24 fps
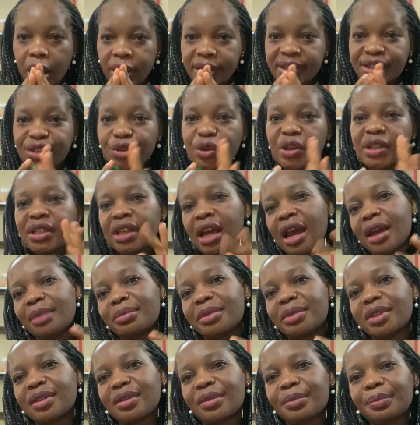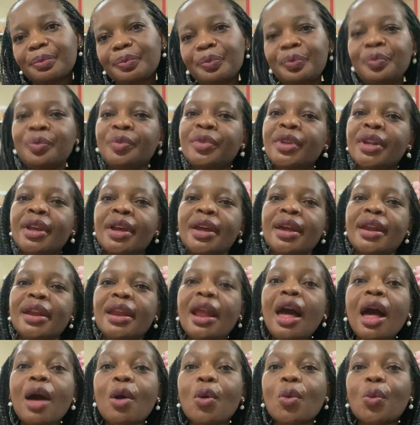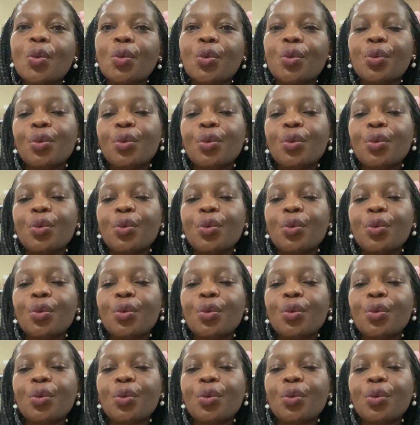3 times. Now,